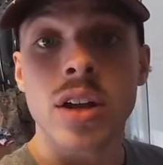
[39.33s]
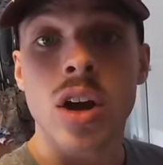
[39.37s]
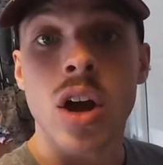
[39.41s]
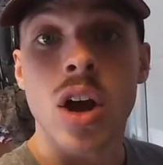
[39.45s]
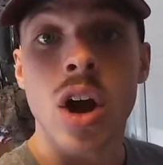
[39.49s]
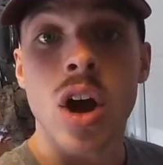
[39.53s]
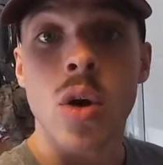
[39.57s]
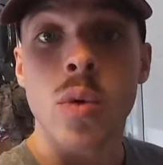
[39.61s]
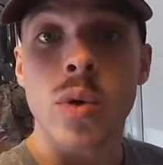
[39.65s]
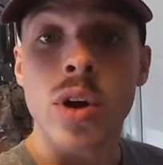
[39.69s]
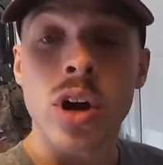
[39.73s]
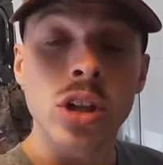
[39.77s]

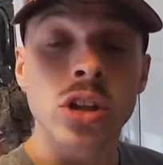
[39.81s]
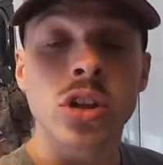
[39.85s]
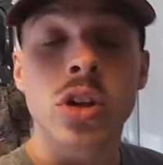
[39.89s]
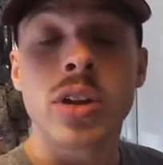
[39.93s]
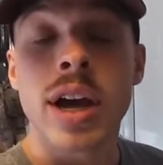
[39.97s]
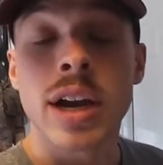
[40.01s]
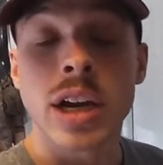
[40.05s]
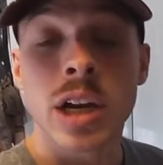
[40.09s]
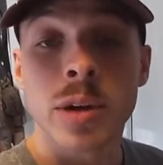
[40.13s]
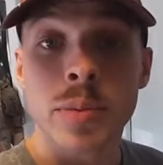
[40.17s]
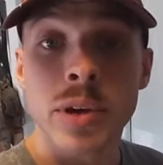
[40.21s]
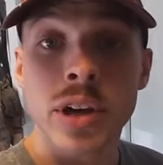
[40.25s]
We all know
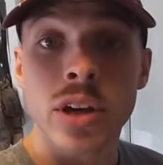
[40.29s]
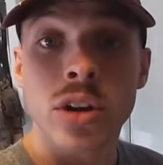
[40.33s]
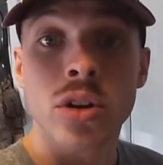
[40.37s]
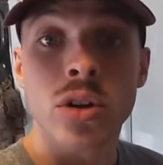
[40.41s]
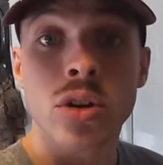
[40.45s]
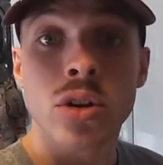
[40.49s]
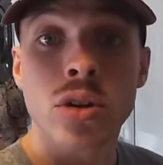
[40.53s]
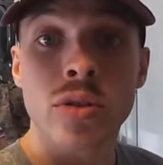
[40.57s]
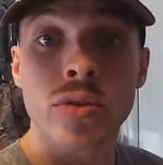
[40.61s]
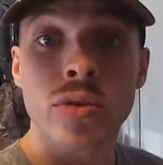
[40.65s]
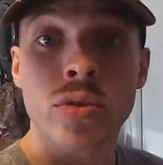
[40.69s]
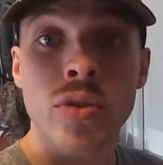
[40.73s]
that could be a
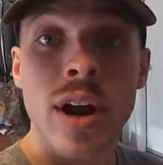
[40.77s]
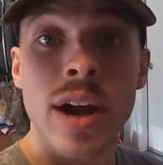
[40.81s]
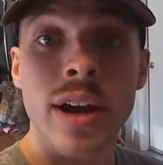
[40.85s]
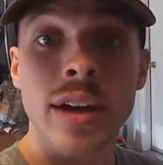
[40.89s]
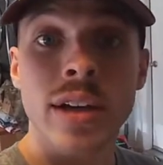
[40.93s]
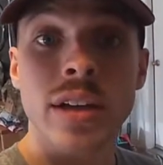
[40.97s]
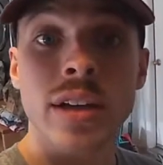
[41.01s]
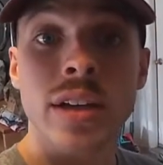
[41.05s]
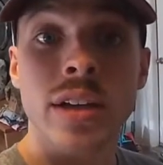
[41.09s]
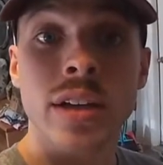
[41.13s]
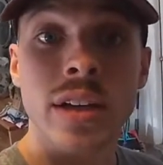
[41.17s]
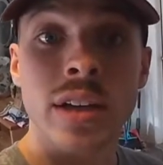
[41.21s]

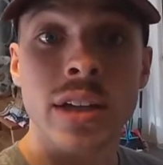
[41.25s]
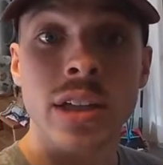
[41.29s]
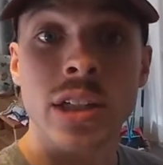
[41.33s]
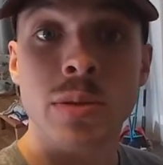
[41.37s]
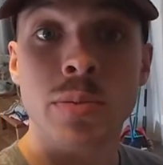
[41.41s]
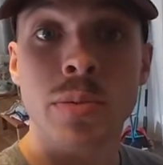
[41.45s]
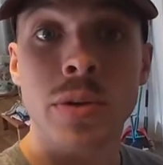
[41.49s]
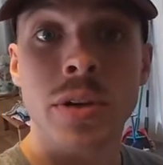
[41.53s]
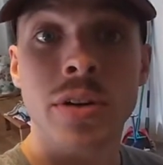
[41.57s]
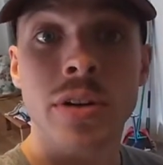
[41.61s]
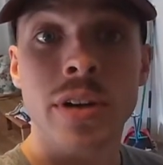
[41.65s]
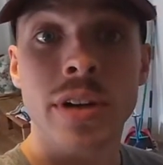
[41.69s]
nerve-wracking
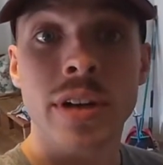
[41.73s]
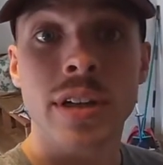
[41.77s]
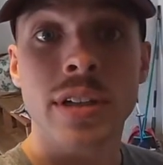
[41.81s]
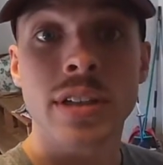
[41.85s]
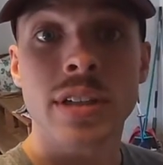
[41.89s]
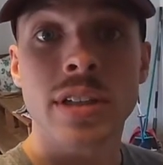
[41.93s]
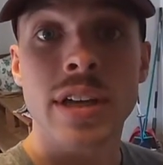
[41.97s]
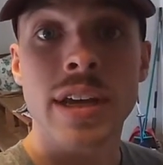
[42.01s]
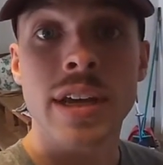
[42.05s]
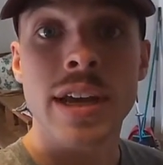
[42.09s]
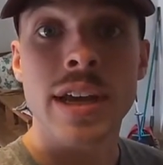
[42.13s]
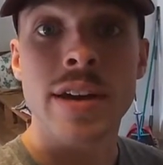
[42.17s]

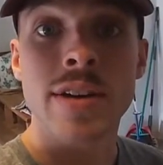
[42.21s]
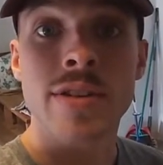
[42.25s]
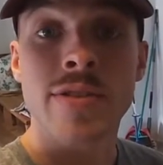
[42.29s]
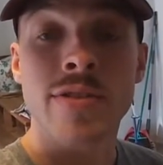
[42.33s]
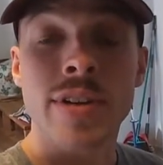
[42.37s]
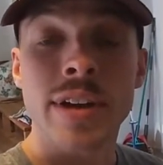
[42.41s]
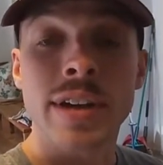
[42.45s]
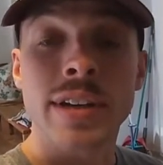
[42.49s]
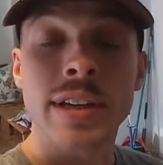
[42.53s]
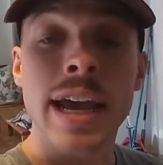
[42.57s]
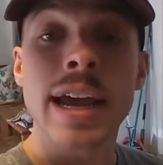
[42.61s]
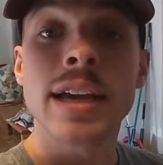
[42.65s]
experience if
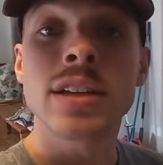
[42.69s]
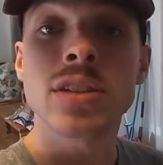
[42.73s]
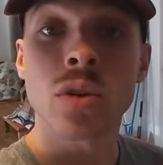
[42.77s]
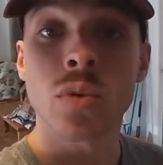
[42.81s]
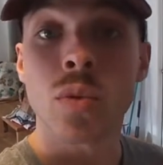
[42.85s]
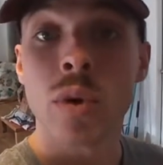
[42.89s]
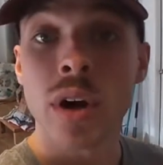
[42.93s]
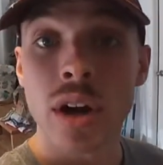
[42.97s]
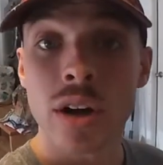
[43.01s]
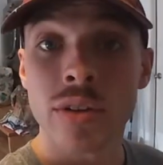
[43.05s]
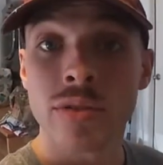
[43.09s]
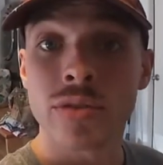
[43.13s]
it takes a
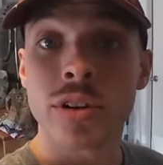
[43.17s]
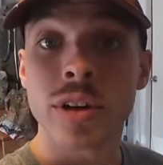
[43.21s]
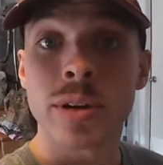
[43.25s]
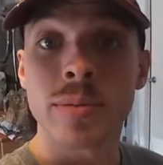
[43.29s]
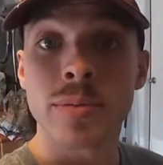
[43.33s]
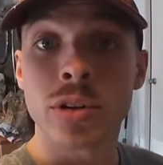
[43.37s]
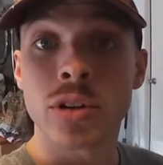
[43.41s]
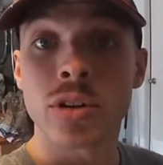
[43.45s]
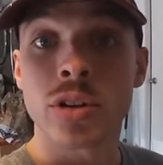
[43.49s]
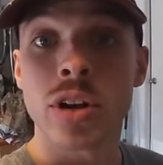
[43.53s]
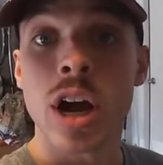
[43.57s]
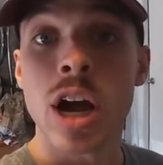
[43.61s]
while for him
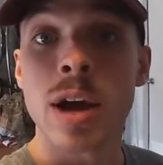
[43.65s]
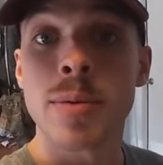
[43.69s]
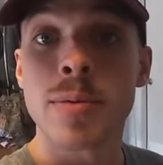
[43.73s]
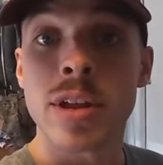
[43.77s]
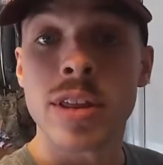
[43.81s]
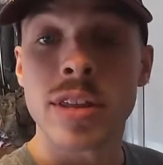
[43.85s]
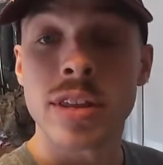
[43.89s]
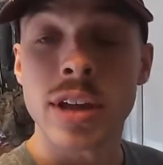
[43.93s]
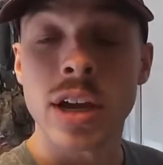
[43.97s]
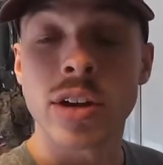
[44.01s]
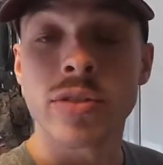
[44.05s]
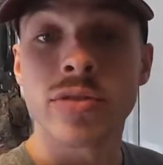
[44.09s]
to cry,
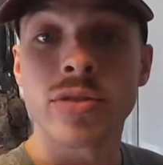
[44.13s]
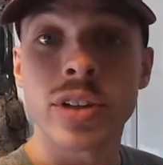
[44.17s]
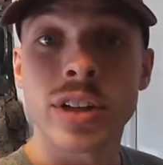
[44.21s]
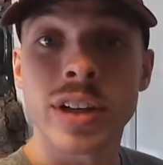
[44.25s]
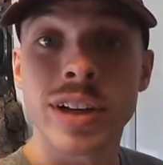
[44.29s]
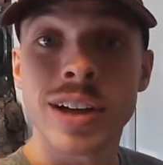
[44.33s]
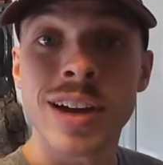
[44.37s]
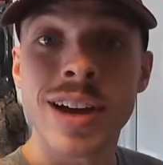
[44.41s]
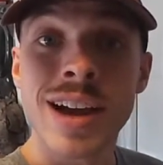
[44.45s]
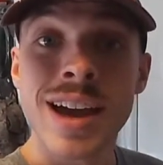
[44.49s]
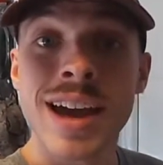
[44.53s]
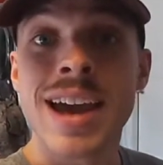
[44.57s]
but
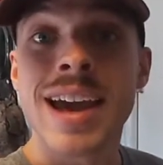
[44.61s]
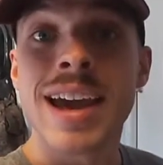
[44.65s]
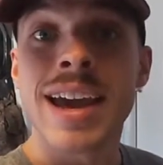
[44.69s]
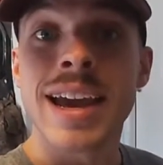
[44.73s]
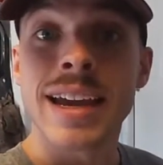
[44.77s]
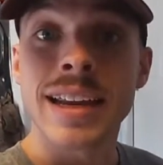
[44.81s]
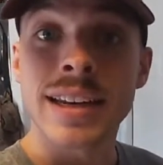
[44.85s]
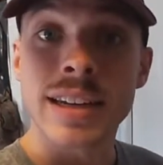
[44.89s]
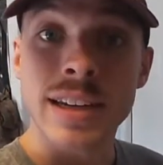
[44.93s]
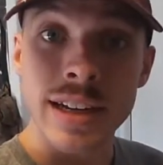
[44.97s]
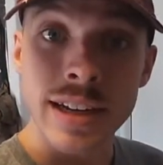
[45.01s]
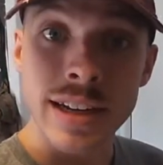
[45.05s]
thankfully
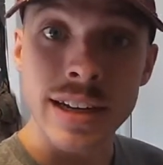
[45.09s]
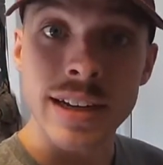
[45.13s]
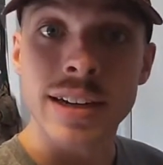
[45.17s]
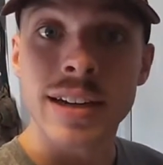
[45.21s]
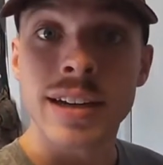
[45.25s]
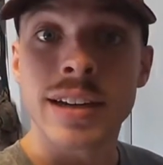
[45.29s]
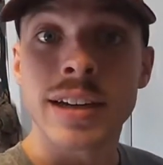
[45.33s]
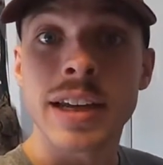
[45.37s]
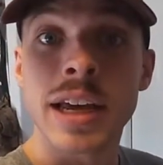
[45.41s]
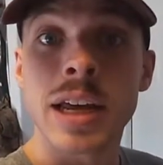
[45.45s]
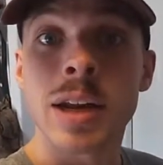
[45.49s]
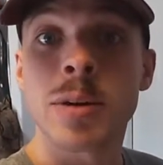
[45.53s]
he
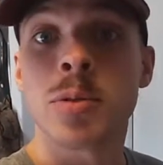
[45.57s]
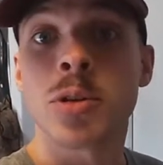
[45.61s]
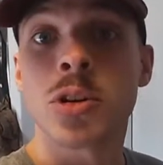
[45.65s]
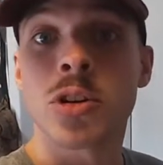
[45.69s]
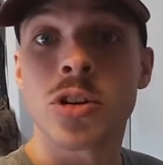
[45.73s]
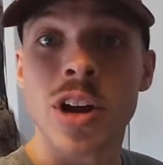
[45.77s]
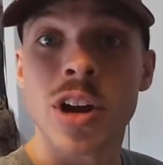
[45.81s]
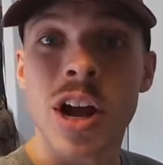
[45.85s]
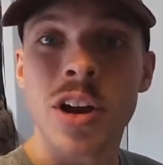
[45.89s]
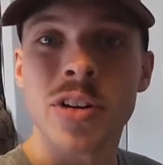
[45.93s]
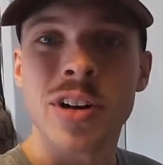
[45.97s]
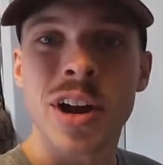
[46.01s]
did get him to
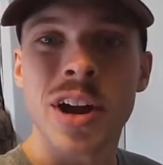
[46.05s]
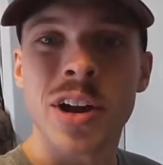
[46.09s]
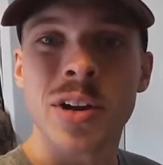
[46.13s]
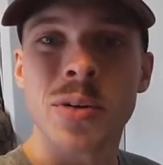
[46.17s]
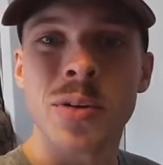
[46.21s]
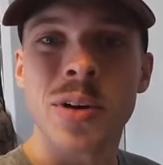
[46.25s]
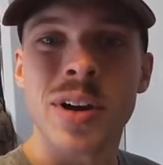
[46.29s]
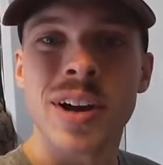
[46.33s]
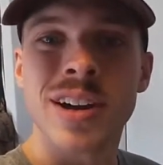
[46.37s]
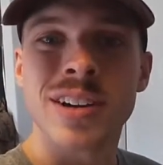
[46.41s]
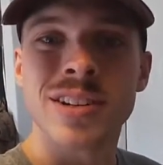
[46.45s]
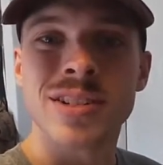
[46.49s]
cry right
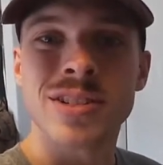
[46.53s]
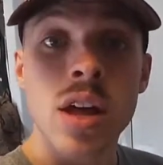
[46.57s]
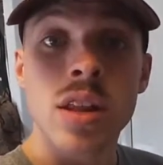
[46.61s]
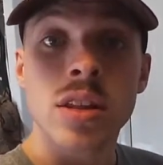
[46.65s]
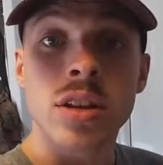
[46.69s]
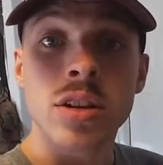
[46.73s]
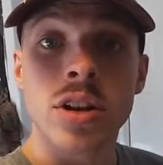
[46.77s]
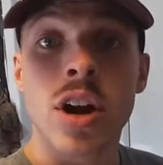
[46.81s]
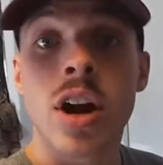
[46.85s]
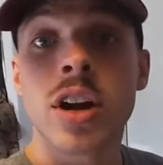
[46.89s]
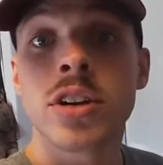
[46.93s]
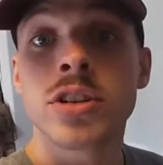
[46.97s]
away.
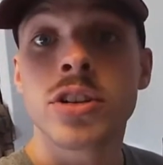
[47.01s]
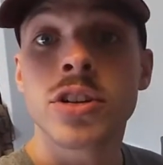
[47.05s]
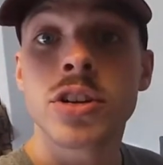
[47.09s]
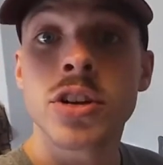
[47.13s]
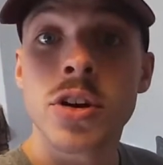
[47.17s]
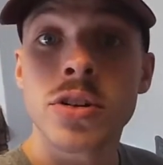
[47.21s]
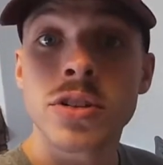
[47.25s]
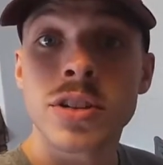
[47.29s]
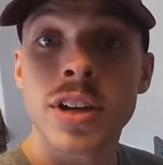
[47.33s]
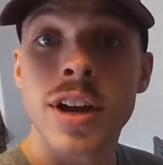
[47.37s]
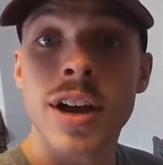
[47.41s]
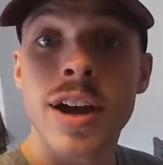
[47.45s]
The doctor
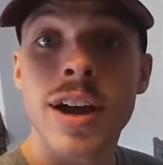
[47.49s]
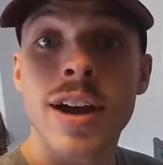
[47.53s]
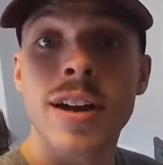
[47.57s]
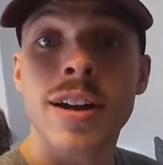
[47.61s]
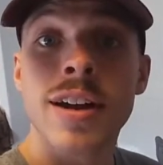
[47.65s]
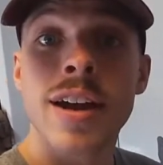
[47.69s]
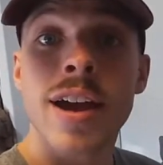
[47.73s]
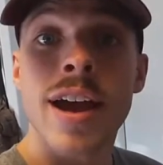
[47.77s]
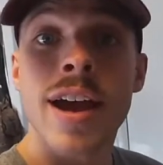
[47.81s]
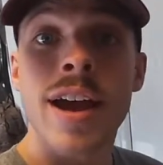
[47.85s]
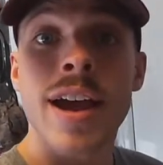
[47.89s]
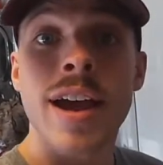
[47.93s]
goes ahead
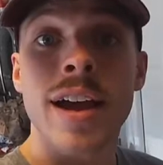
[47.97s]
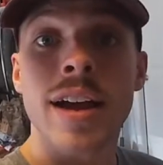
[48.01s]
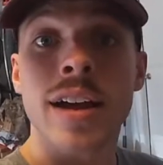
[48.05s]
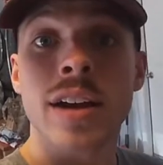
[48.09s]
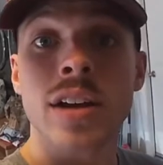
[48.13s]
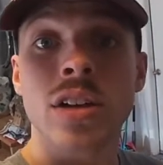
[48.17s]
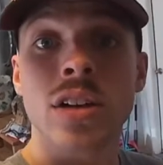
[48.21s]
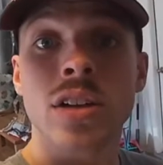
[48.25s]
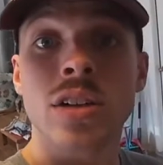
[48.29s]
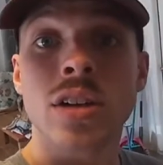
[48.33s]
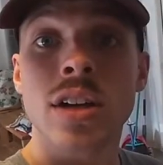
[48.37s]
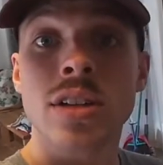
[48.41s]

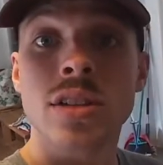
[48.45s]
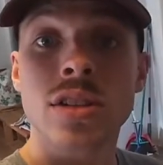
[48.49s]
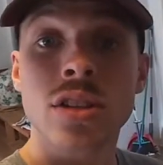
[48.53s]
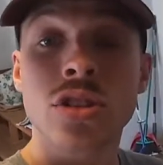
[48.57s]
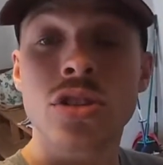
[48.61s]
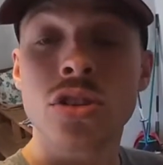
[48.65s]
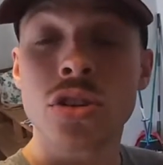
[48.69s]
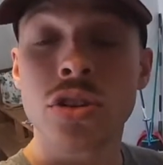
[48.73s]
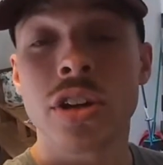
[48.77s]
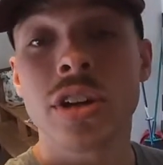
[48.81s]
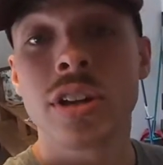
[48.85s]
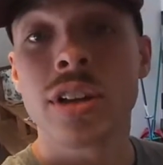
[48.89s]
and cuts the
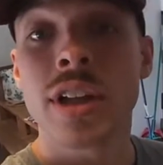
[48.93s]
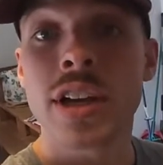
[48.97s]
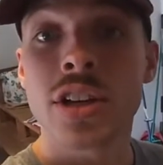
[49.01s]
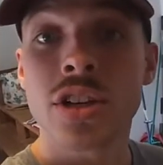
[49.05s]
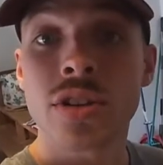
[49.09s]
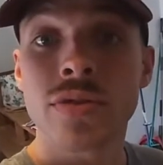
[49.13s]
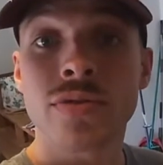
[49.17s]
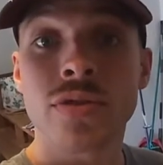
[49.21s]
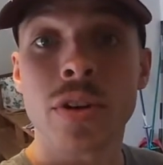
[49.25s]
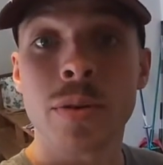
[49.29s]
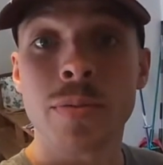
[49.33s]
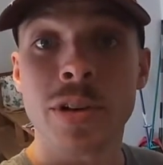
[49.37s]

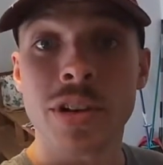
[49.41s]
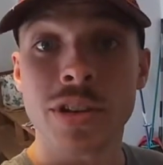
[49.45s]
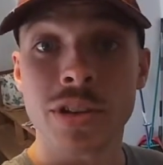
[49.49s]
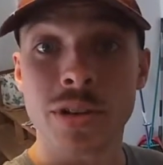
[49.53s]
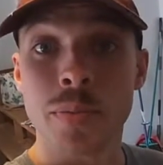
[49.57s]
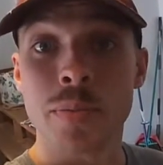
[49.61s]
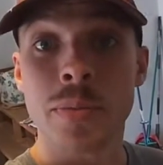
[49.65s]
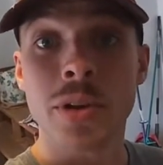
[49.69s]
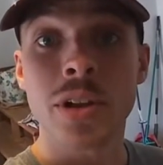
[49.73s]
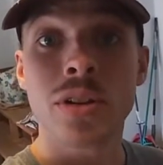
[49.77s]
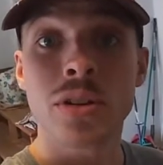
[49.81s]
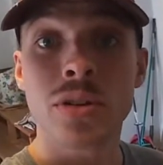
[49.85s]
circulation from his
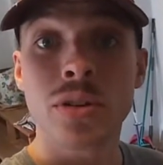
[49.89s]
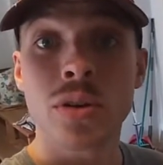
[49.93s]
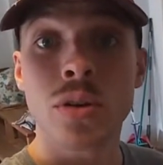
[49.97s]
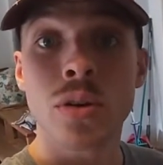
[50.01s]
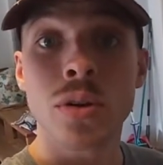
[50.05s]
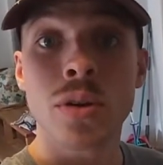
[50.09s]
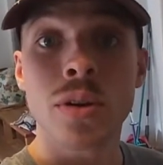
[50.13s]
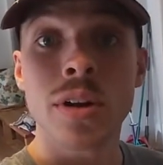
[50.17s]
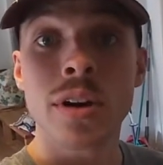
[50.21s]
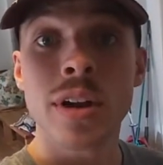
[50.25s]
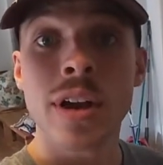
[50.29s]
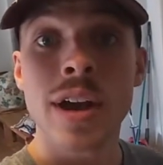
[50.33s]
umbilical
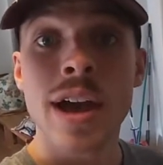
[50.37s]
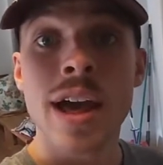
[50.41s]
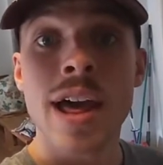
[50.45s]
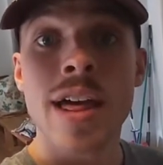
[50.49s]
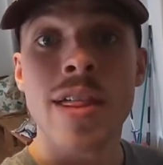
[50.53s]
cord.